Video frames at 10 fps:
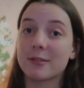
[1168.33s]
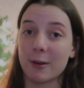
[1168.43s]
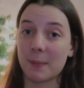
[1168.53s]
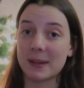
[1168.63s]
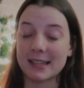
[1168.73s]
So
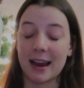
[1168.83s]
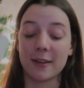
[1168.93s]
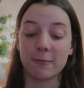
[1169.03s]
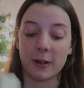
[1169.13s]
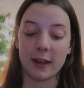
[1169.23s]
I'm
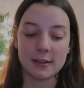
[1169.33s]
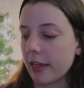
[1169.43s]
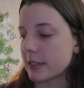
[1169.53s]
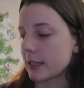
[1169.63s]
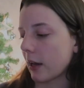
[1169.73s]
excited for this.
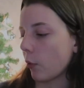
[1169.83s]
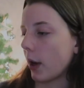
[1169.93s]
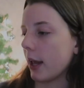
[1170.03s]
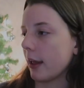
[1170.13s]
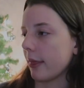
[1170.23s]
And the second
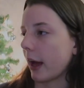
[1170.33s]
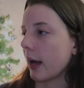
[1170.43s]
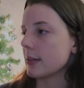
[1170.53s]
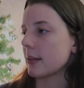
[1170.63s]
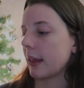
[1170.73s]
one that